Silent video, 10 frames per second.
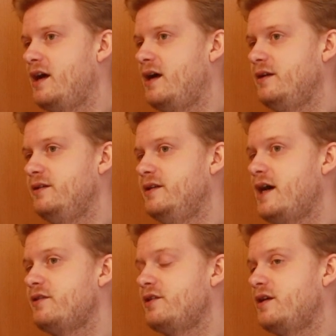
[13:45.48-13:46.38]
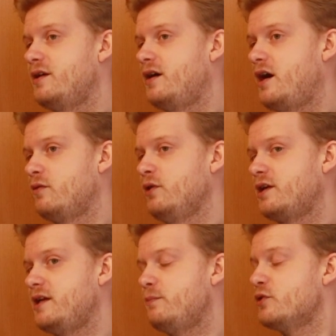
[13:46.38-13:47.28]
And that
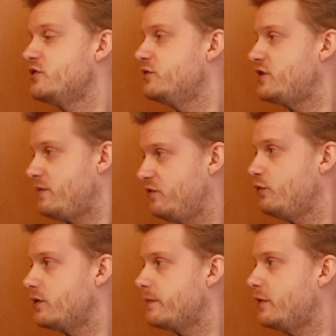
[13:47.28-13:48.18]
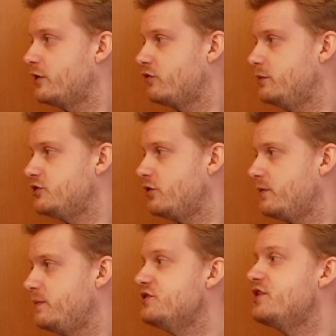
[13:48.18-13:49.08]
ironically puts them further apart from each
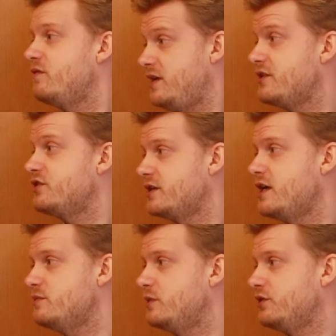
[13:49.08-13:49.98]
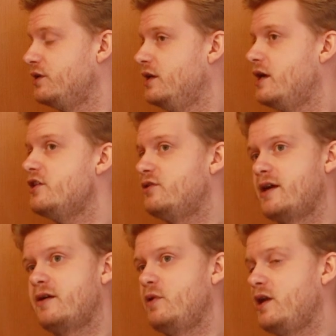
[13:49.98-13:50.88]
other. It means they have less engagement. It's
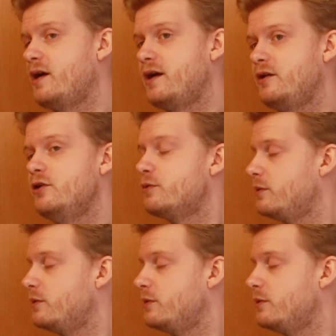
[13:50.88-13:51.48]
like when you